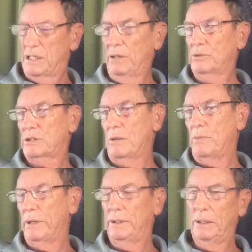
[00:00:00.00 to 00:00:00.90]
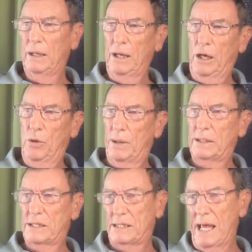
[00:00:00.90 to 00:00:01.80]
tell someone who
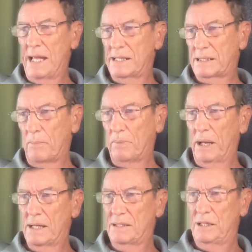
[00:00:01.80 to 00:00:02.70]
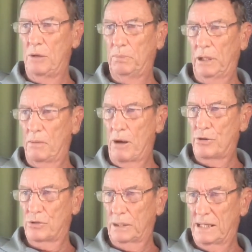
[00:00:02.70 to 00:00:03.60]
understands something as deeply
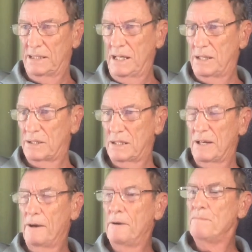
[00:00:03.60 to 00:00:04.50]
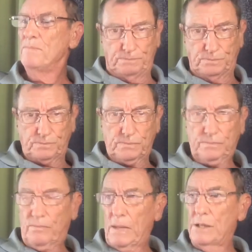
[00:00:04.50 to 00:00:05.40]
emotional as this.
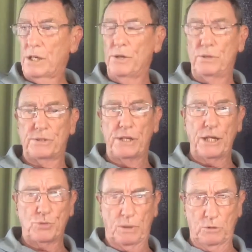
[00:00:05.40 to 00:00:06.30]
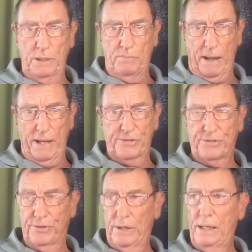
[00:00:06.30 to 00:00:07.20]
So the next one will be part
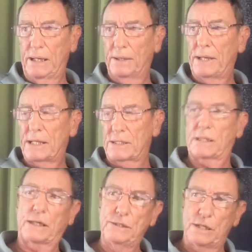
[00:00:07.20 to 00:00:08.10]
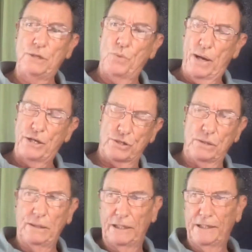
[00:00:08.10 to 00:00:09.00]
3, and that's the continuation.